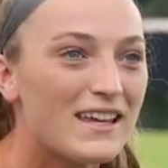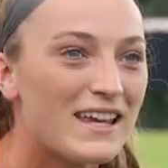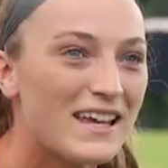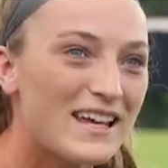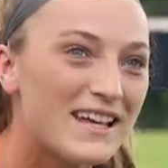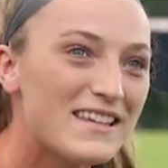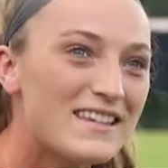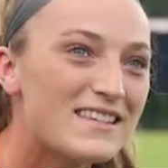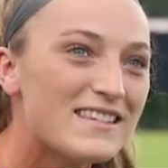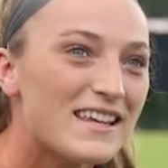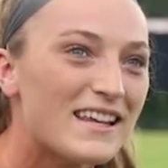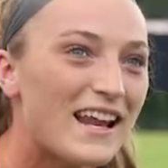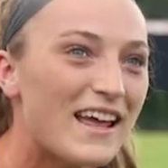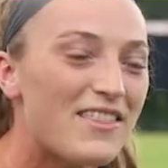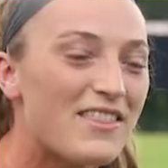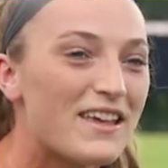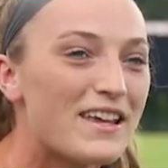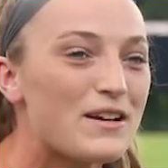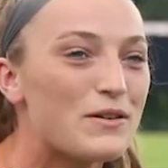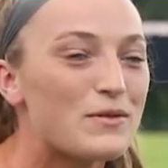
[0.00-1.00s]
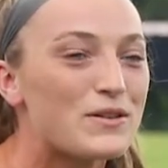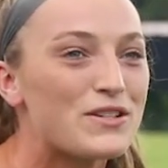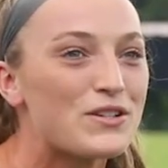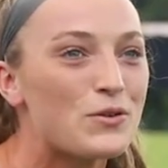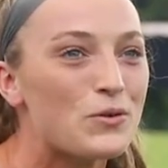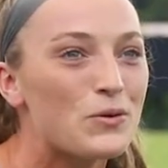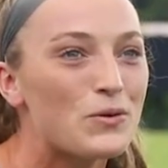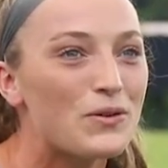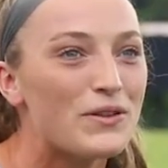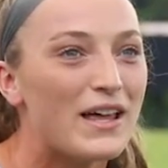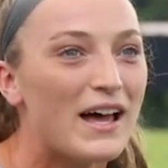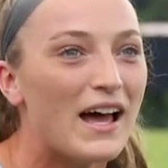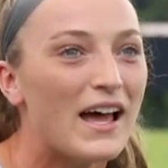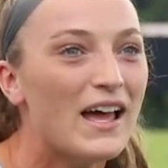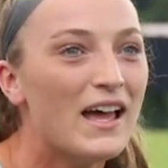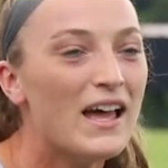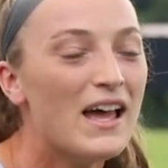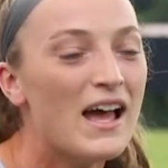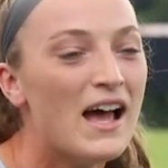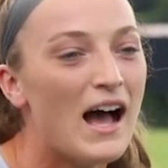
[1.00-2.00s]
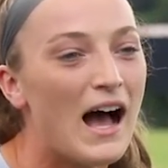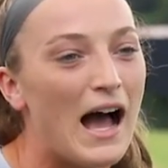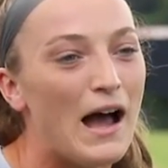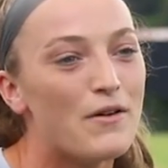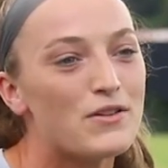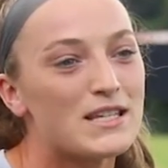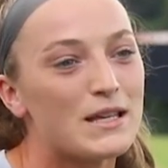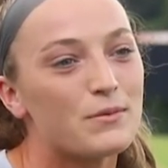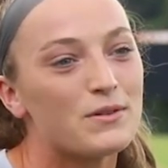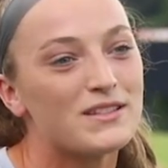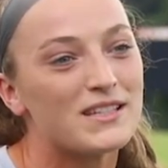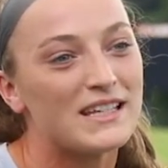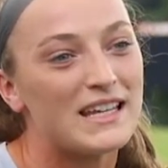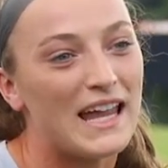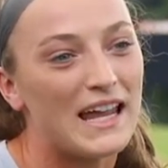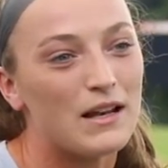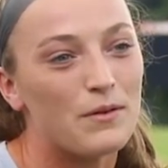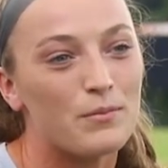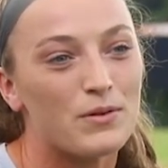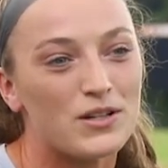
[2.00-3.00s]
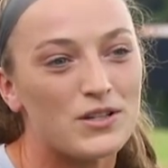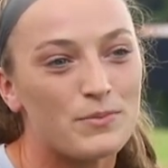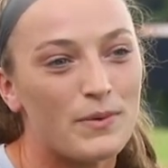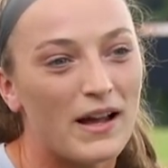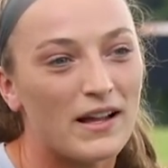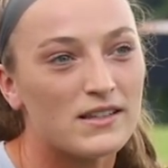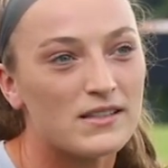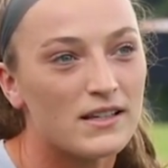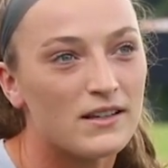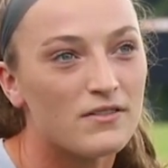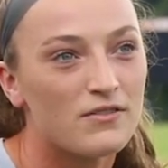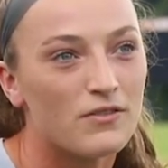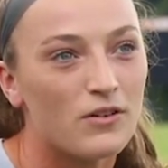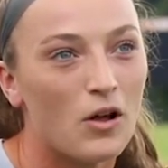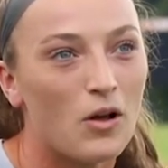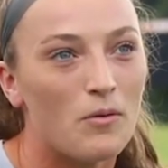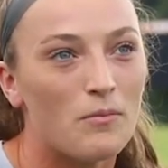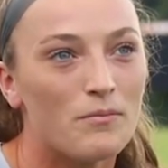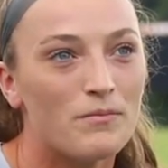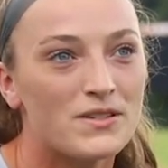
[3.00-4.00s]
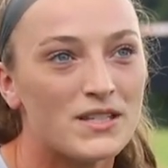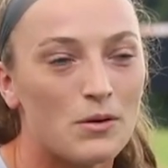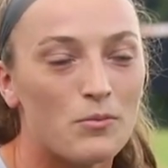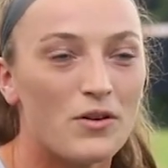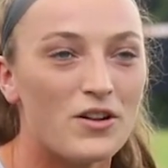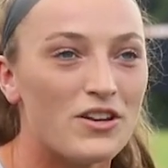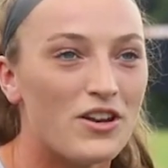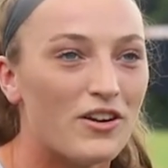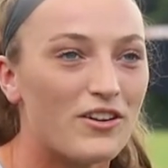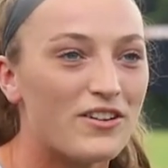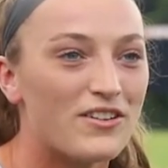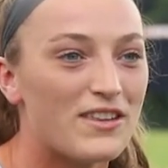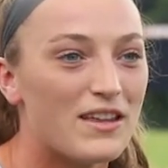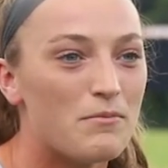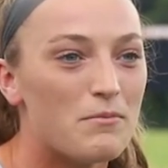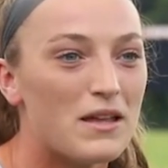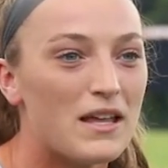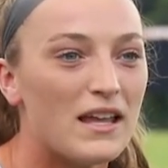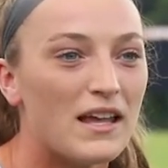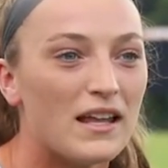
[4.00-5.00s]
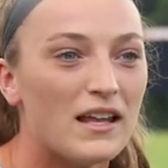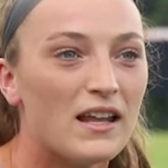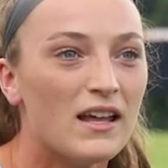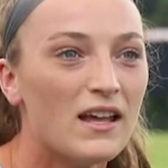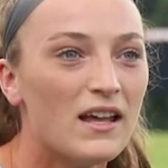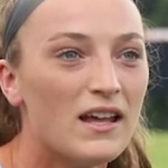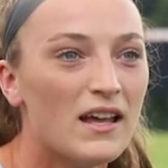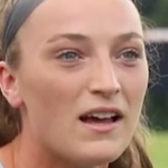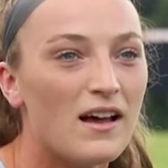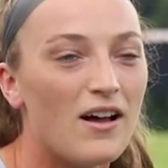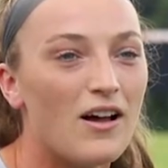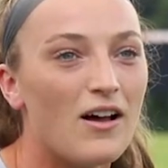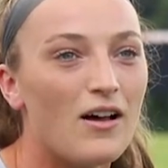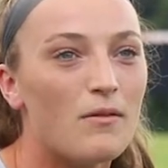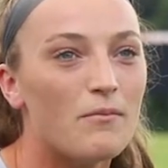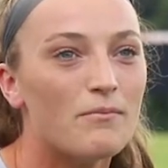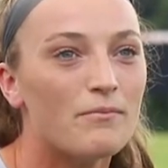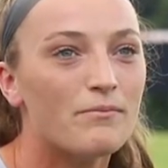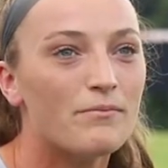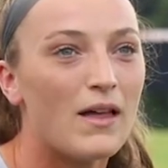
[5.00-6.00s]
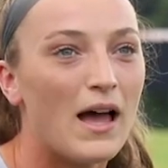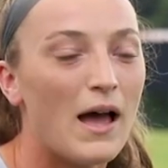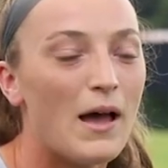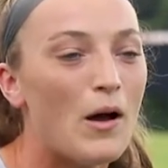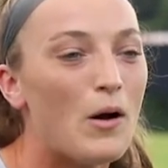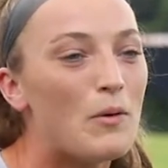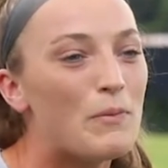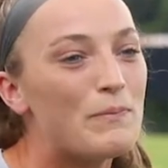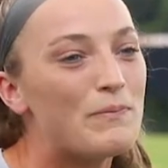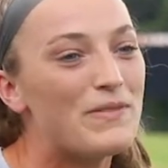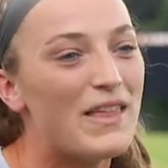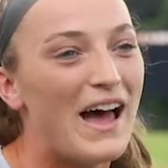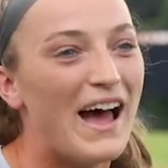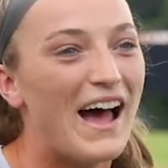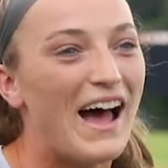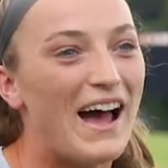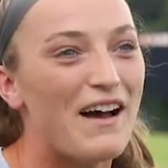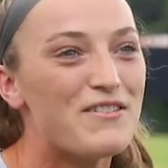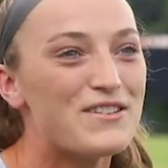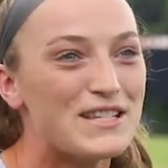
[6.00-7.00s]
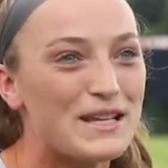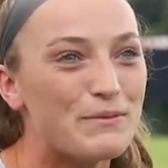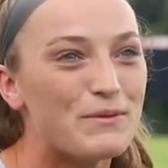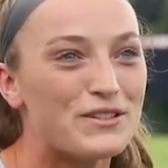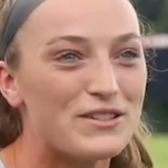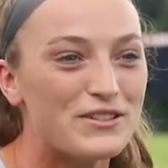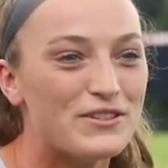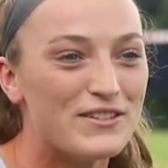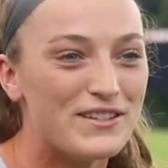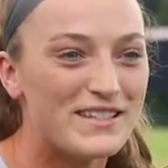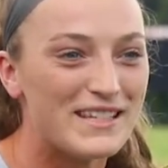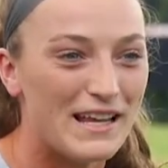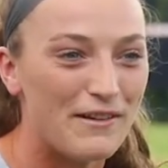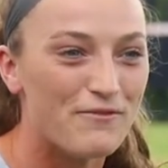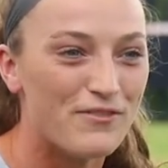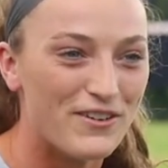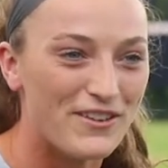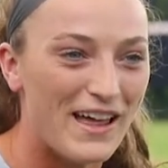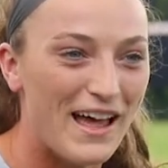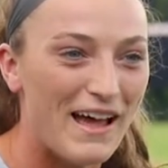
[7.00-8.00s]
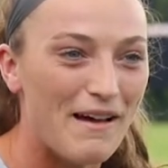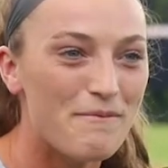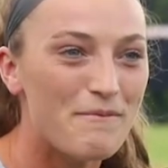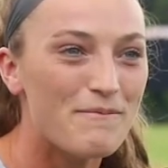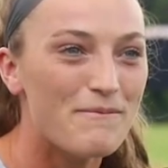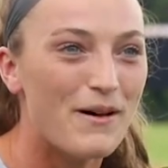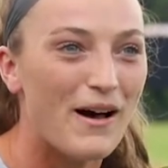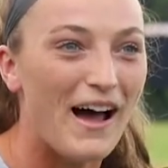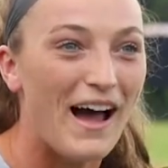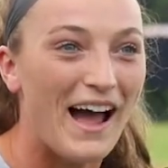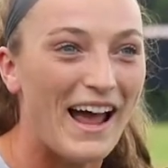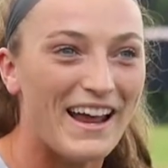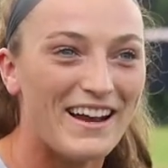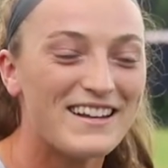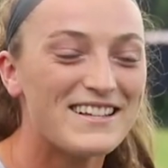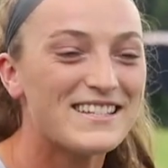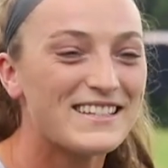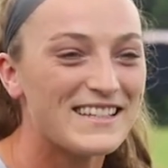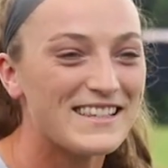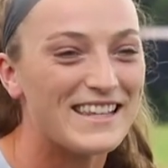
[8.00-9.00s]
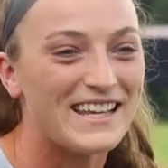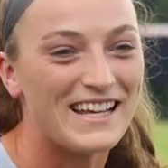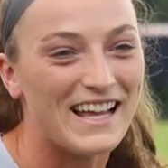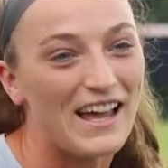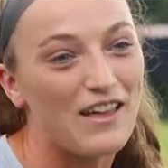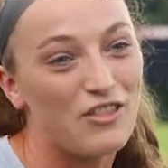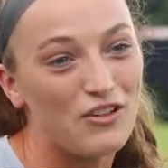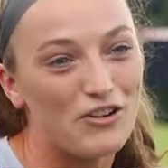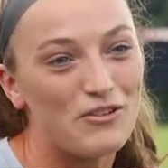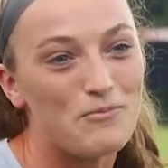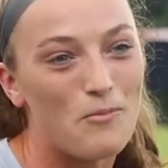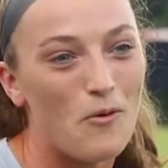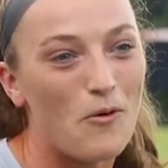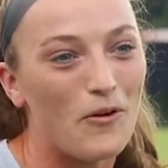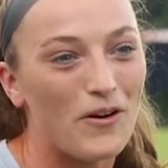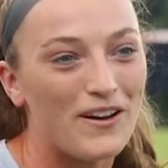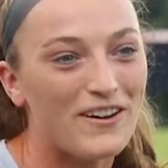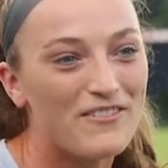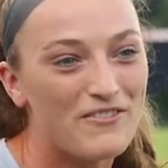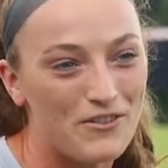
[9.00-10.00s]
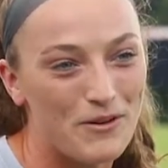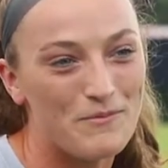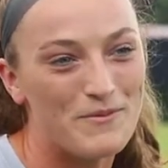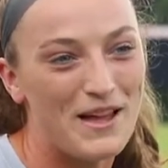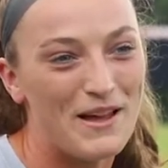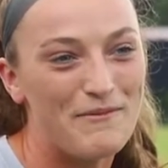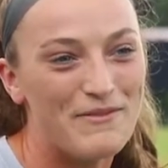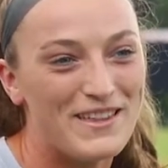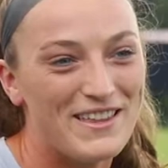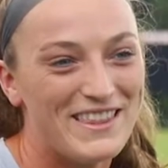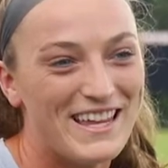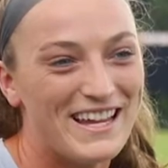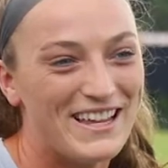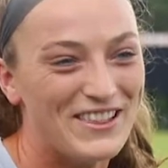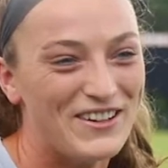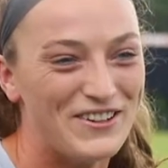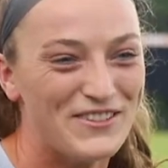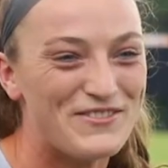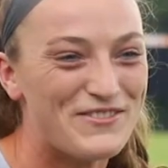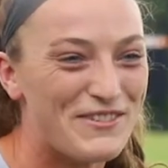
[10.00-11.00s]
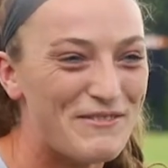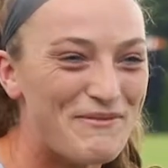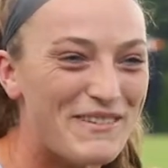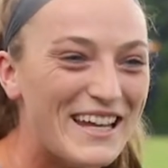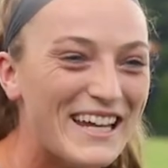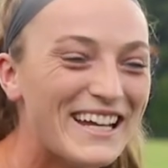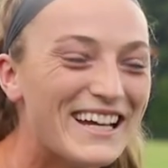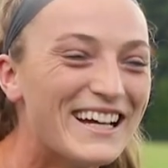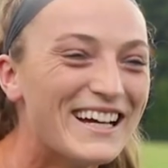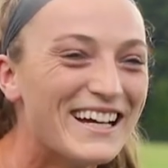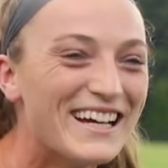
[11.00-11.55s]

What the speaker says: kids, and I think it was cool that I was able to gain a perspective from someone younger than me, and I hope that I was able to do the same for them, but I honestly think I learned more from them than they learned from me.